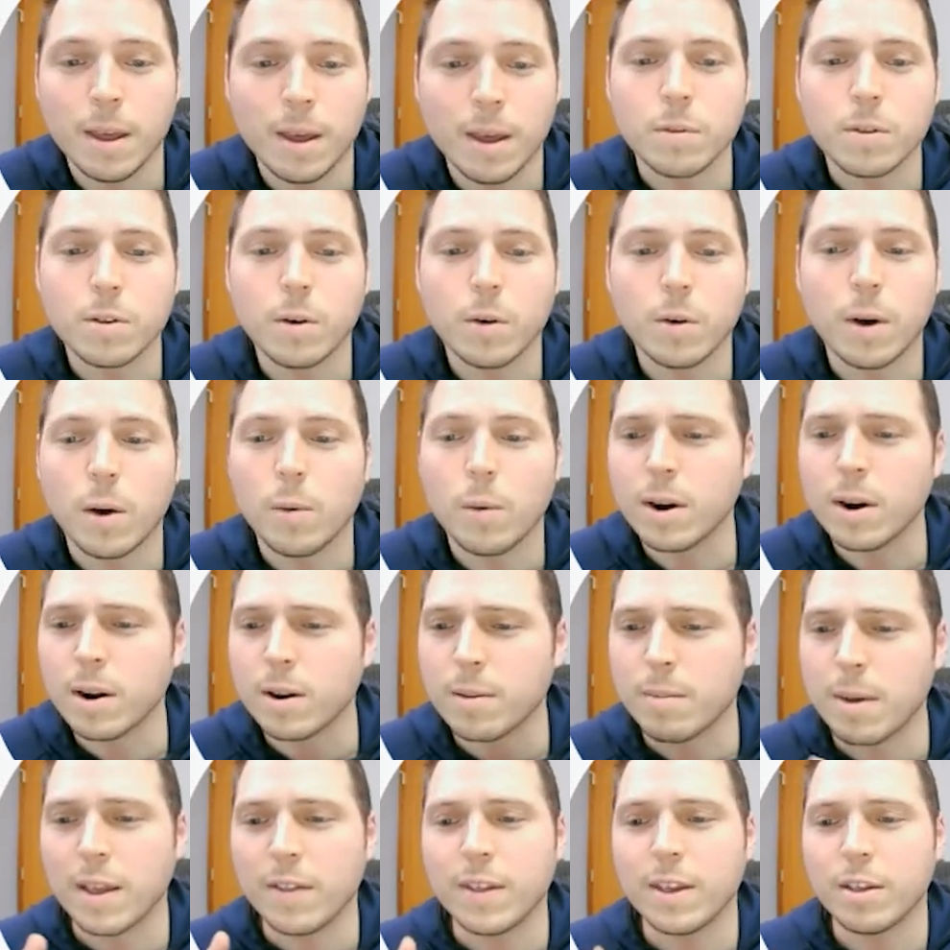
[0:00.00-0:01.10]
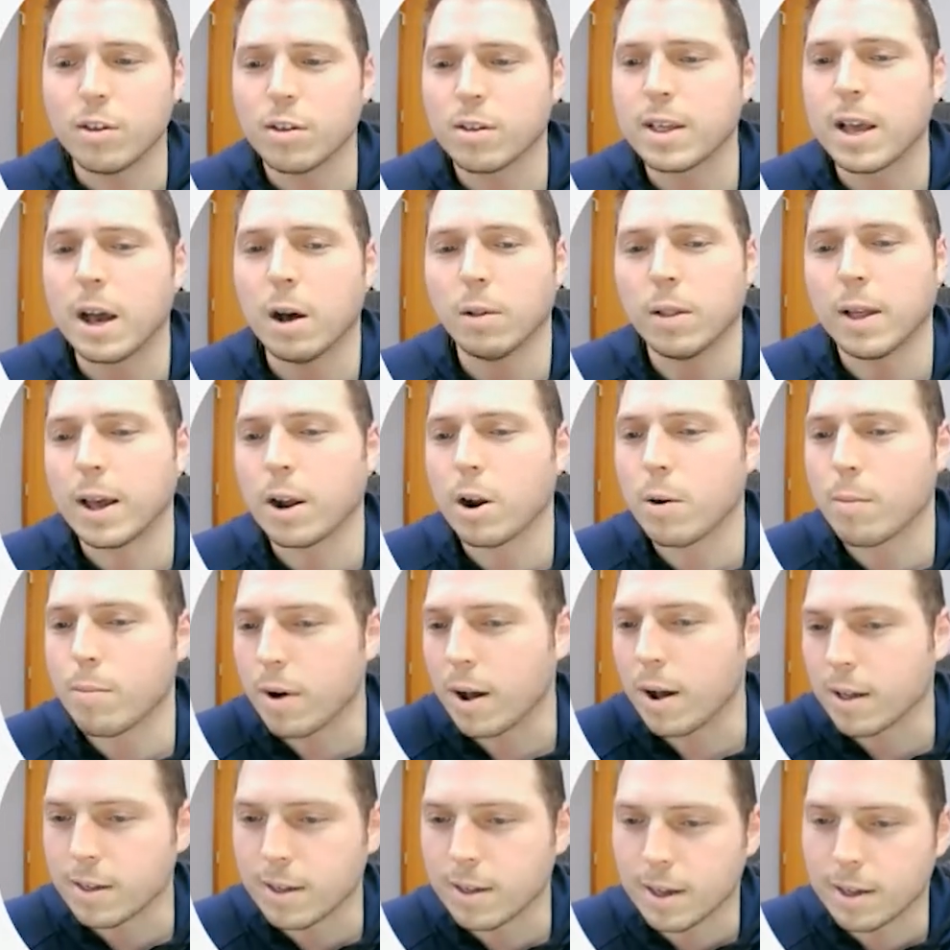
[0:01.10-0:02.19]
So I wanted to mainly just outline our
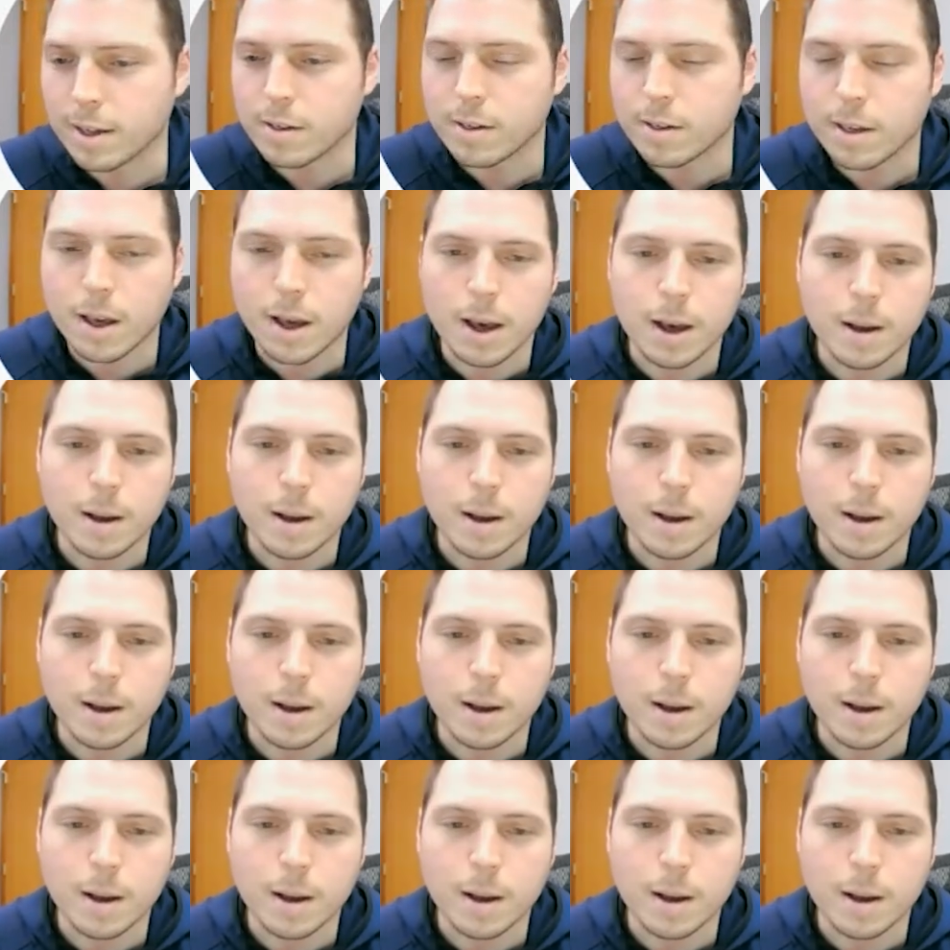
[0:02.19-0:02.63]
process.